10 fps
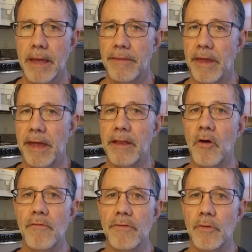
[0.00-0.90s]
Then
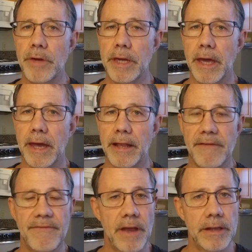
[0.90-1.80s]
over the weekend, I
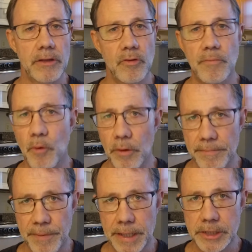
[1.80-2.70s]
fly to
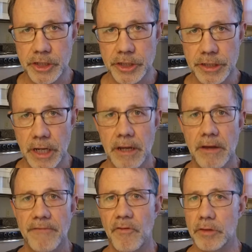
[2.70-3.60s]
Newport Beach
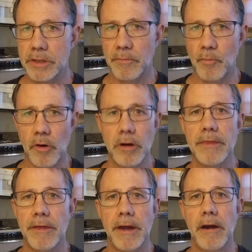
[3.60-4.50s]
for some
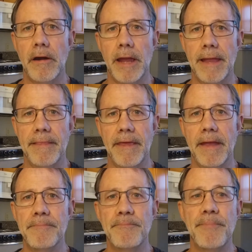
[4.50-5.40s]
work there and
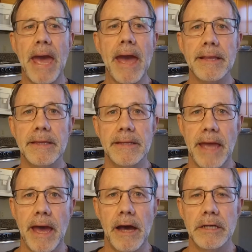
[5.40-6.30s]
then back to
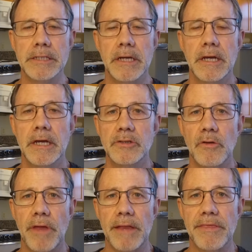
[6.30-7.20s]
Dallas
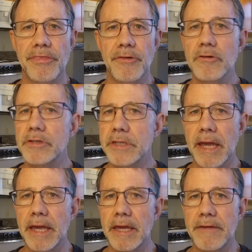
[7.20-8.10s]
so that
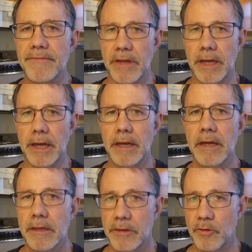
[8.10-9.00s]
Thursday evening,
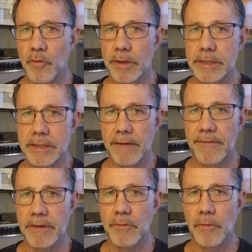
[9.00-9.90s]
the
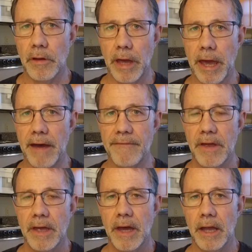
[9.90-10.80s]
27th, we'll have
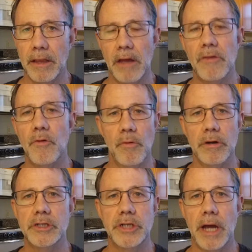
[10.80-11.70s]
another
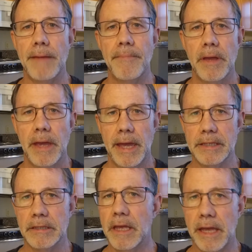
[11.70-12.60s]
workshop
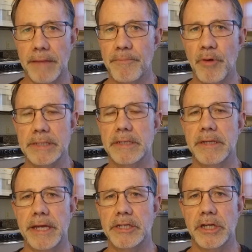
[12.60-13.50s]
and, and
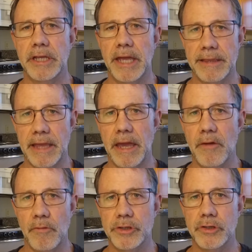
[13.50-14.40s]
presentation at the
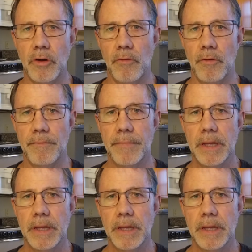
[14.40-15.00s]
Haworth showroom.